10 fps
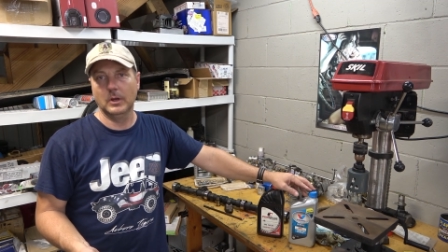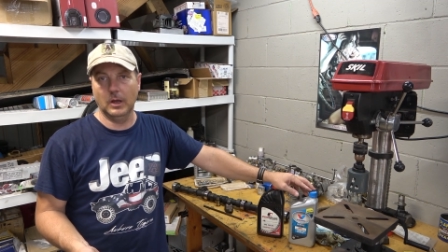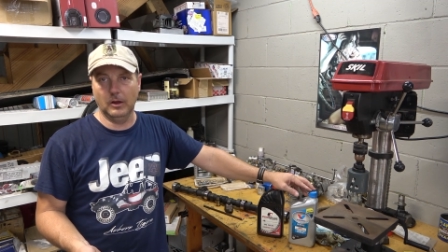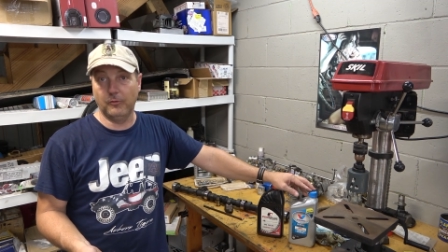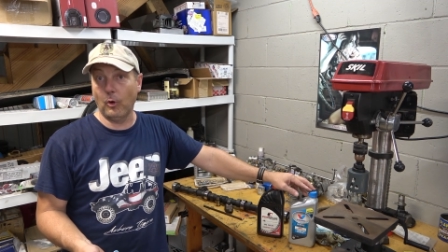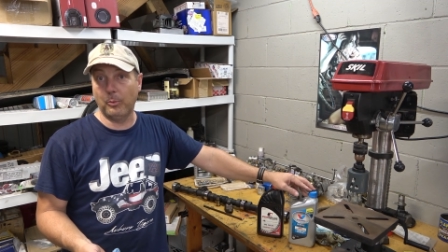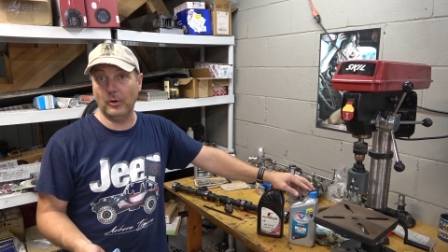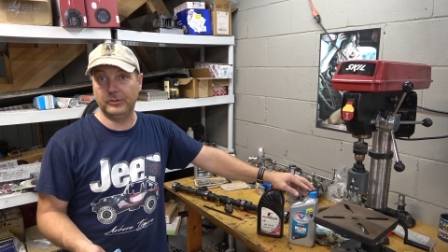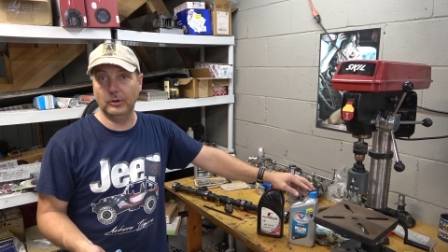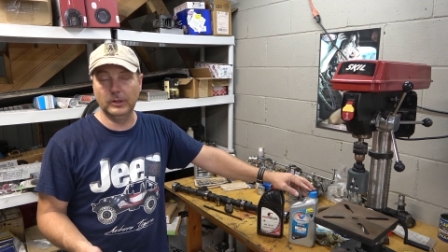uh,
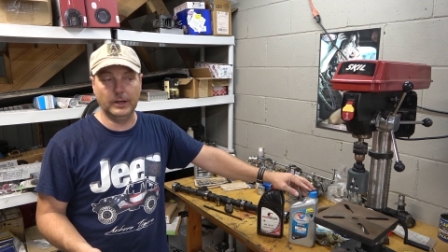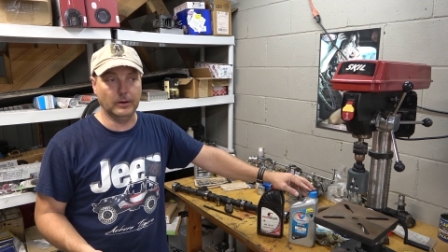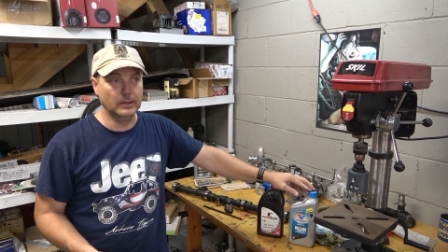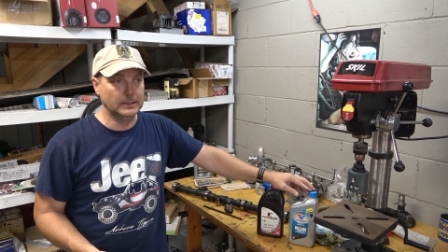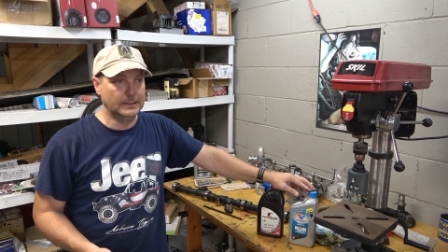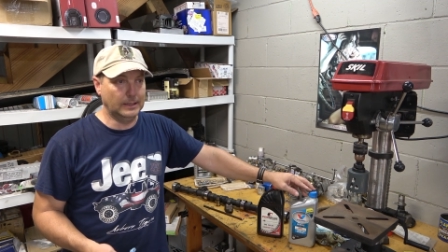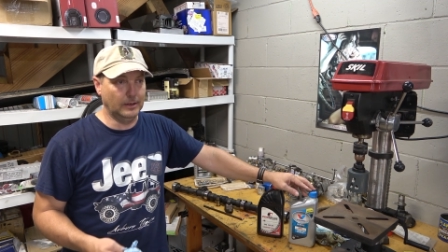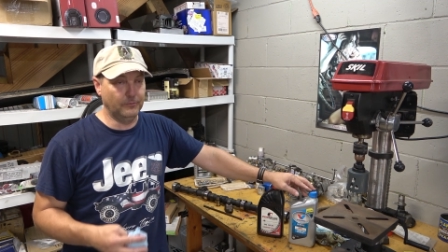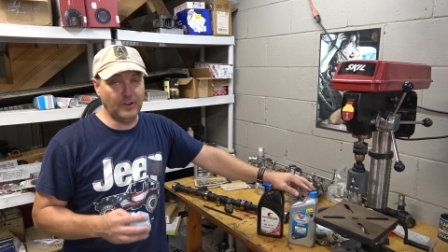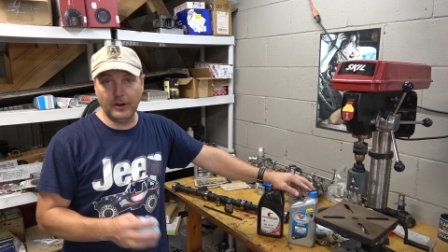4.2 liter.
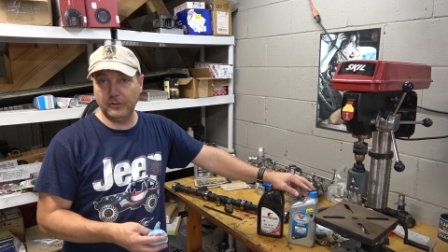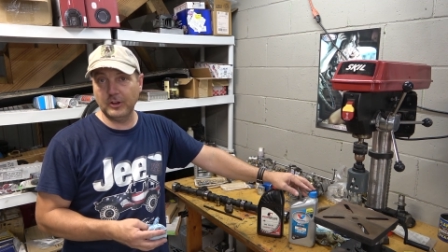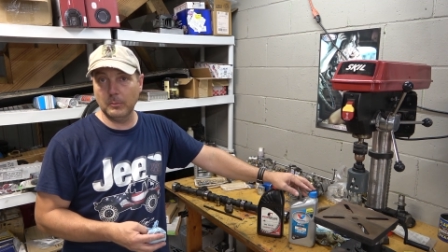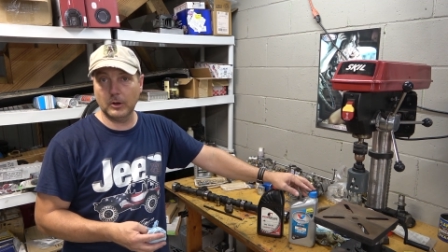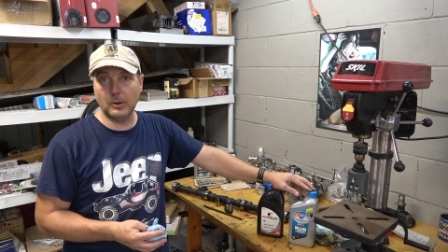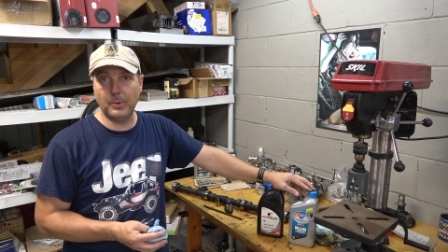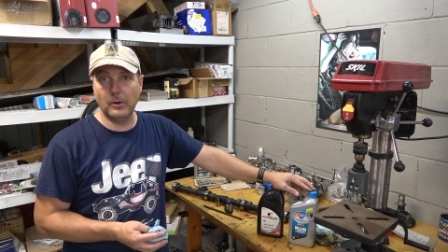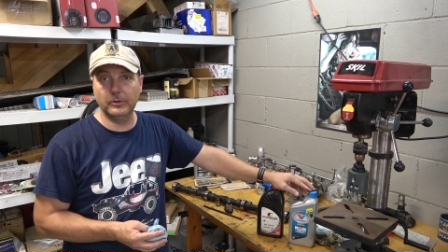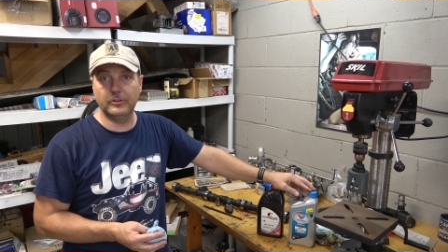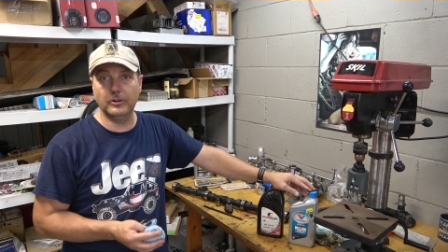Uh, very similar
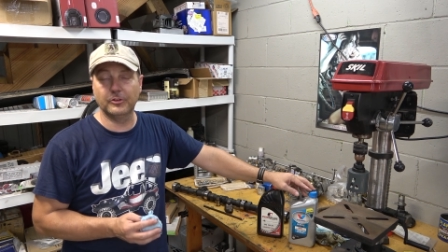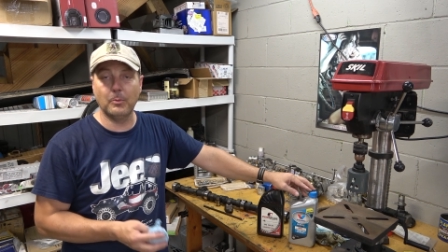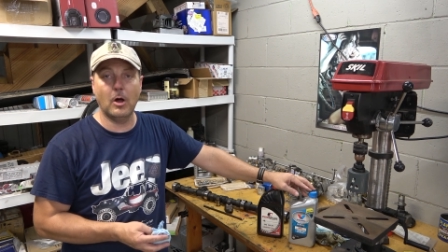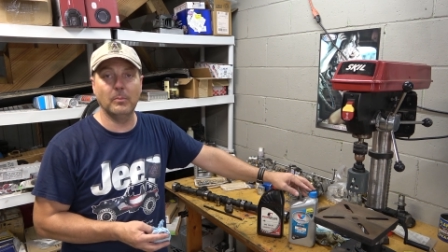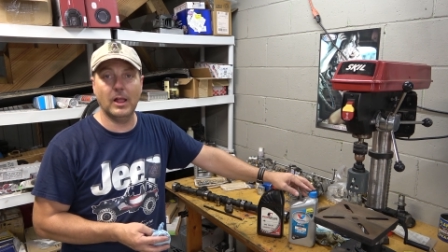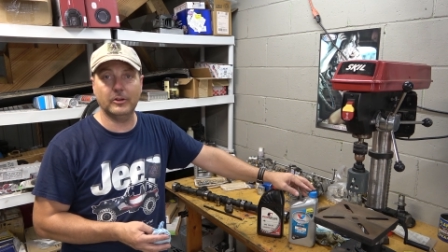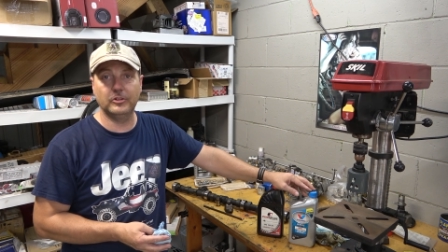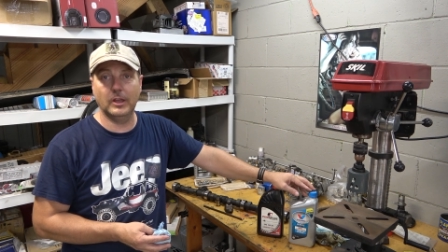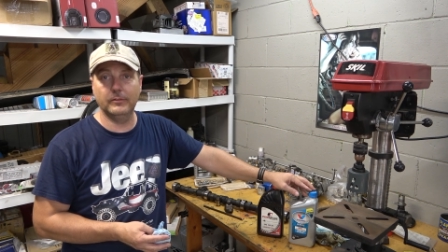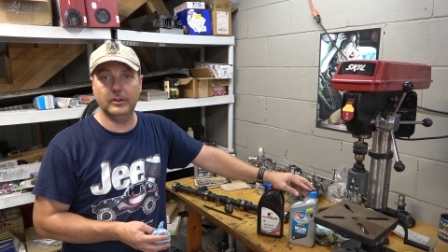components in your small block
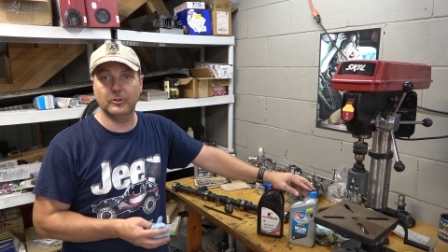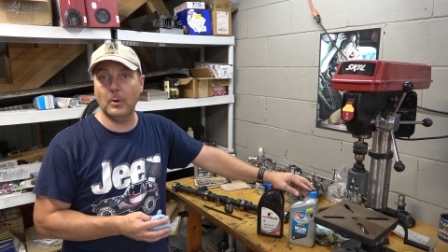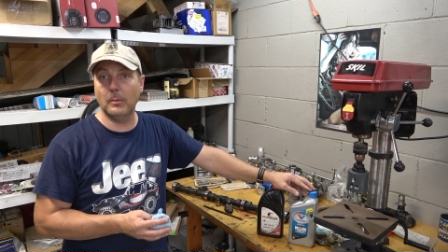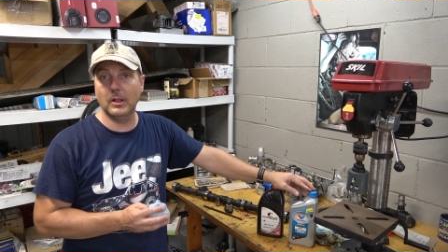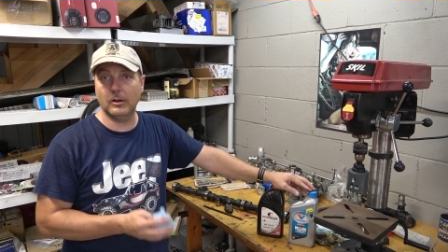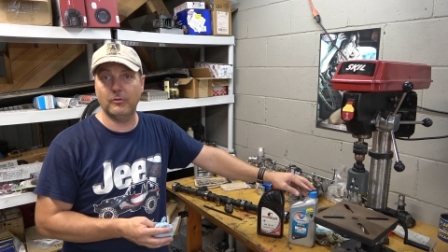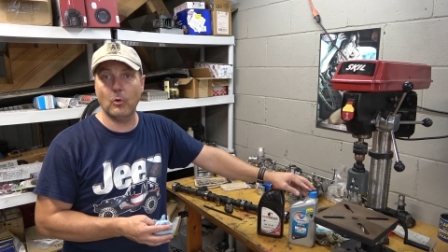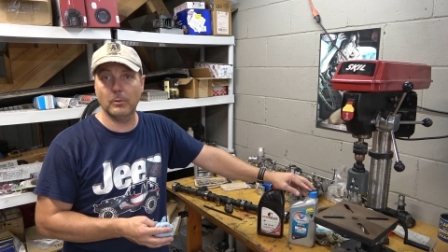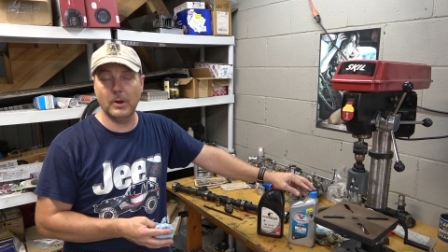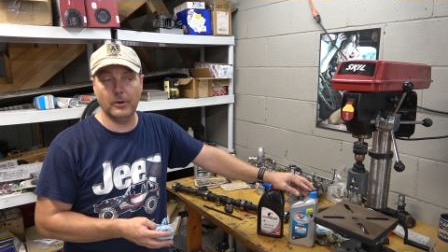Chevy and small block
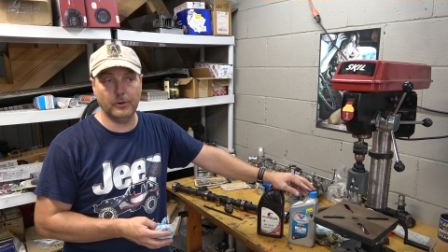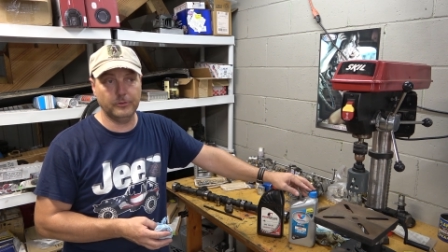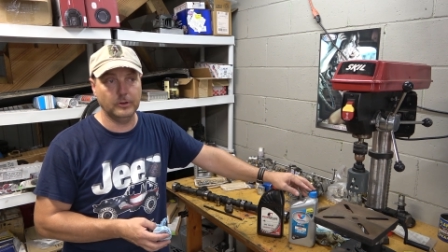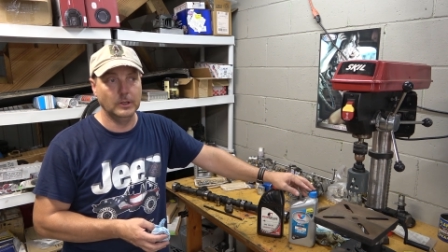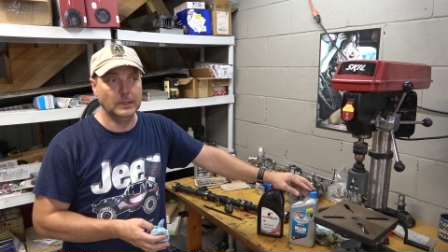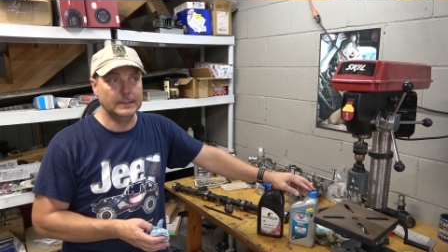Ford motors,